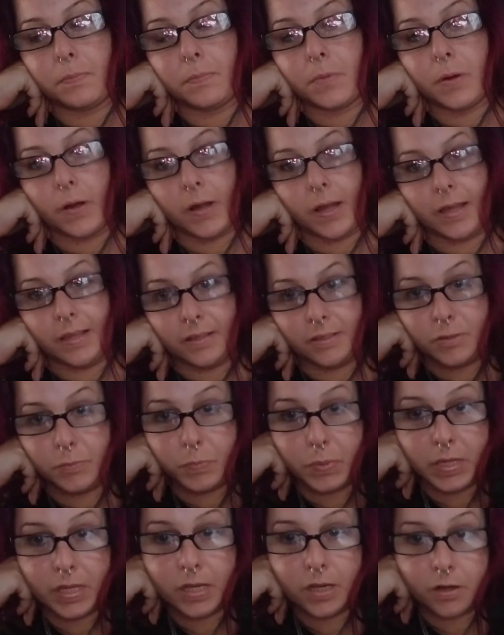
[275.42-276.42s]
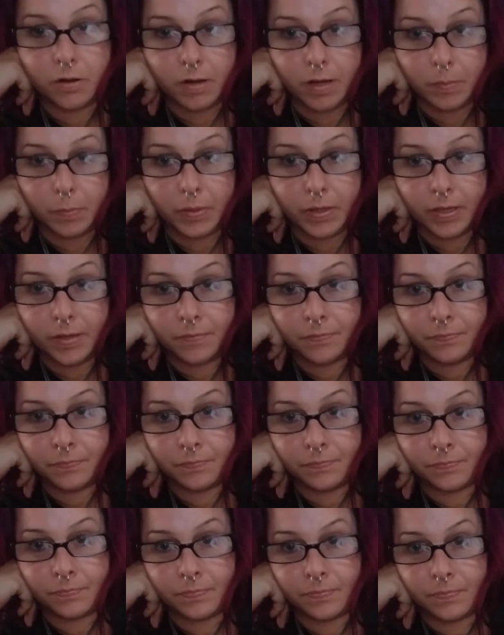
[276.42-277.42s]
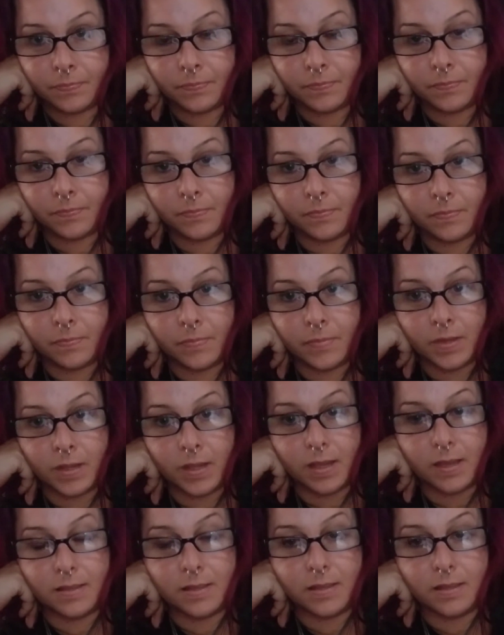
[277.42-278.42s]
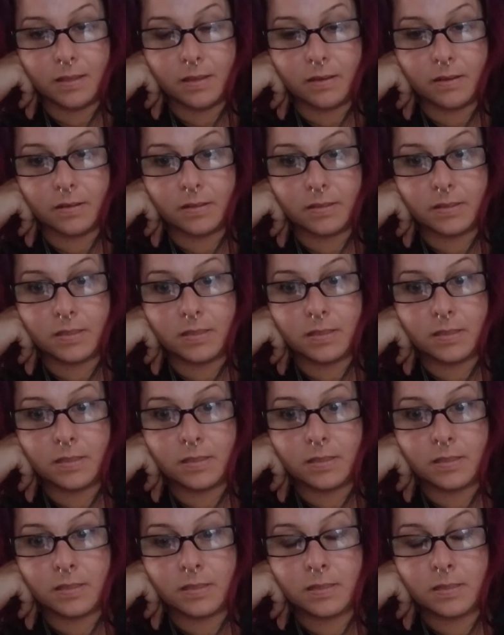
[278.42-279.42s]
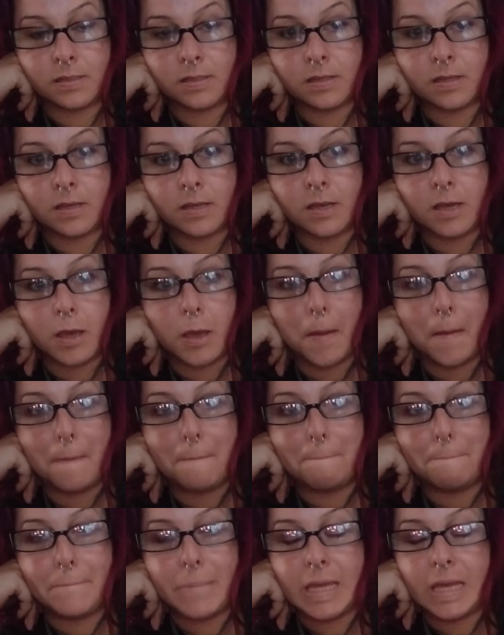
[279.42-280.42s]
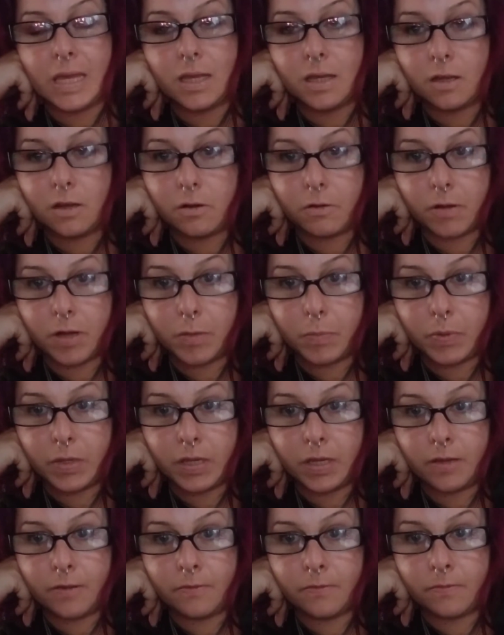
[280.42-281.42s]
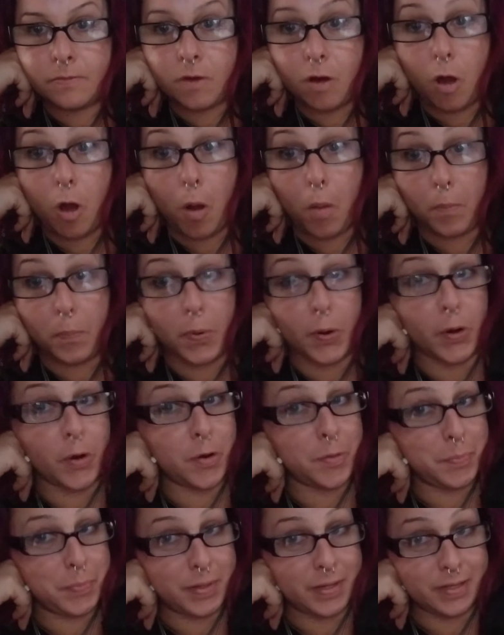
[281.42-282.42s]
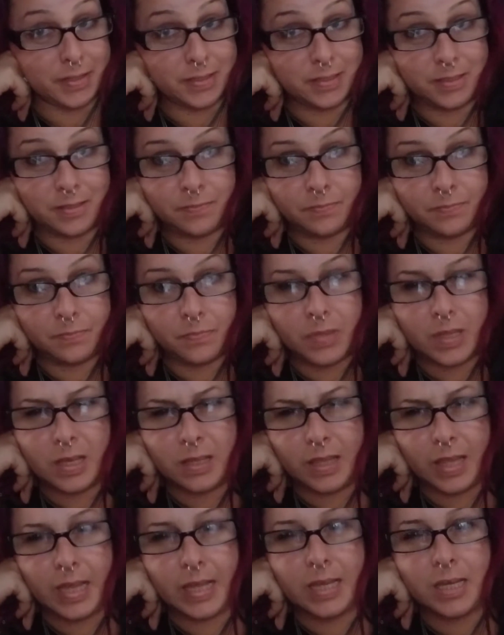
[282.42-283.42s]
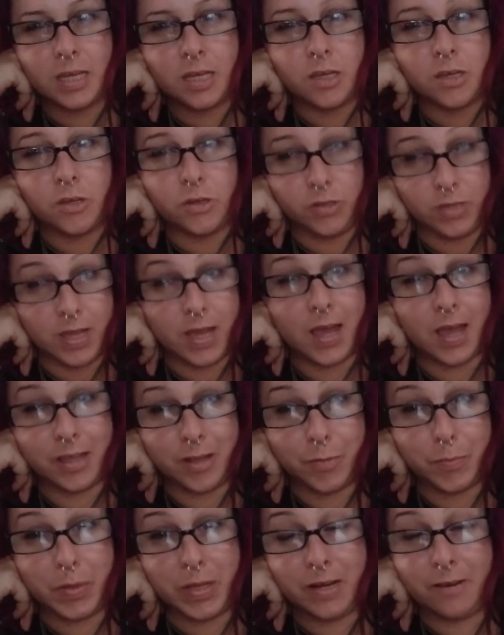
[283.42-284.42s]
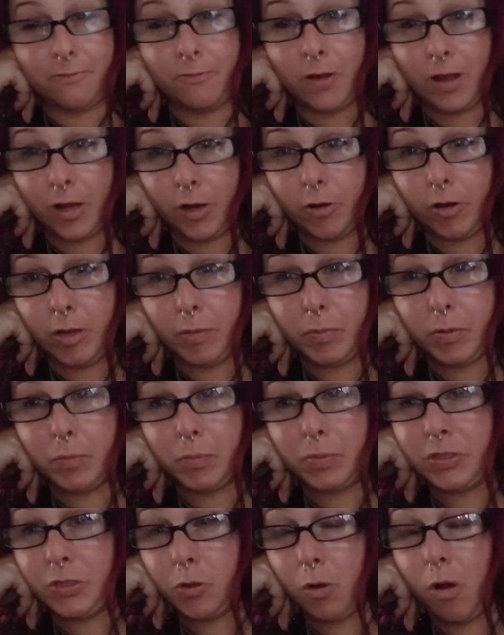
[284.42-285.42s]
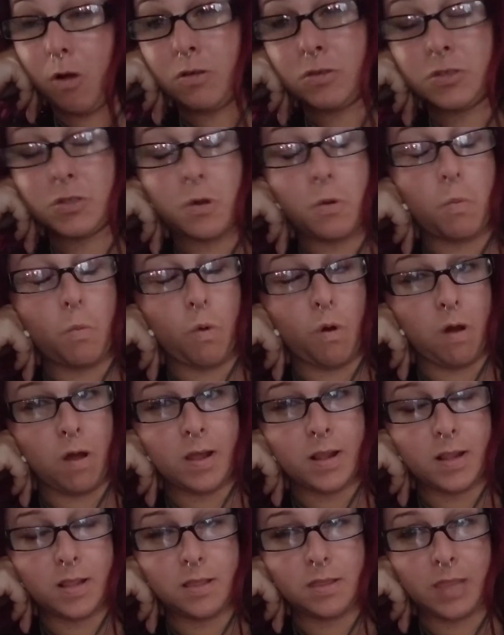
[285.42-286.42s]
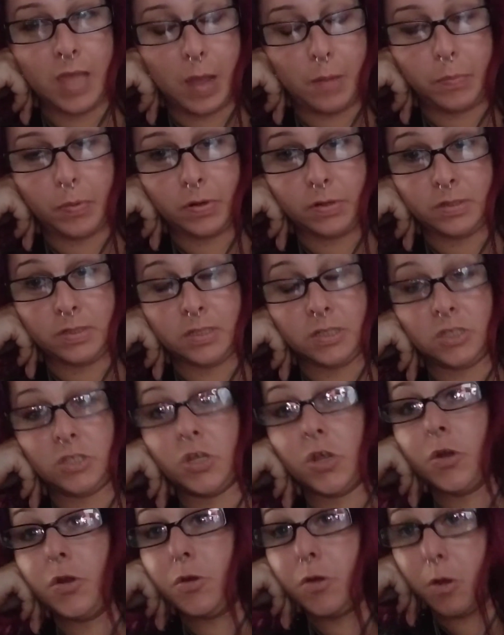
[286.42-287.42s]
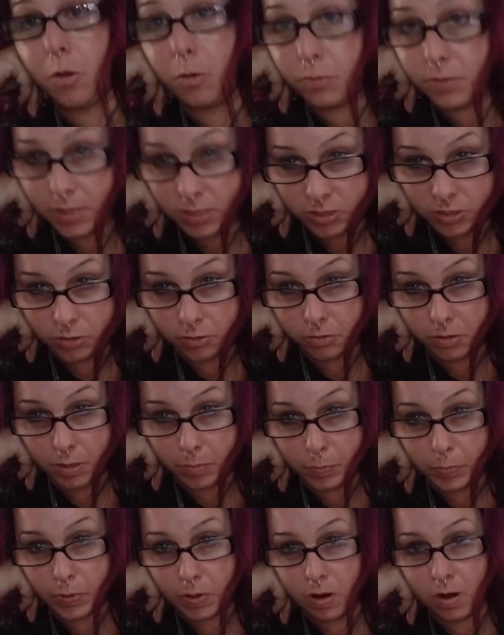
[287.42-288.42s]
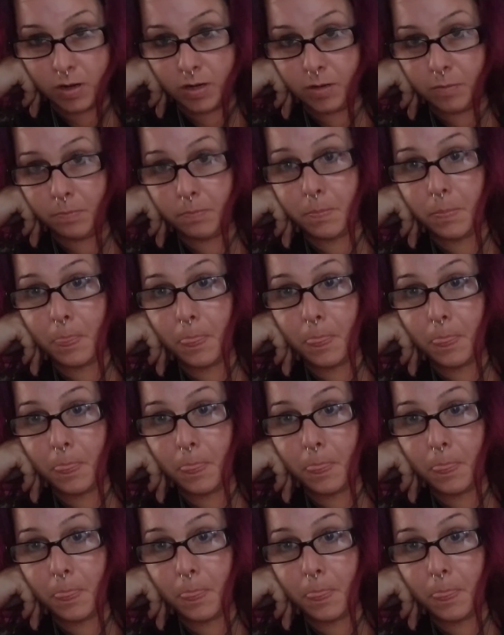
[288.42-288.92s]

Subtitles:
okay, there's being creepy, and then there's being creepy on purpose. Like, yeah, you're being a fucking creeper, but you also want that person to know that you're creeping on them,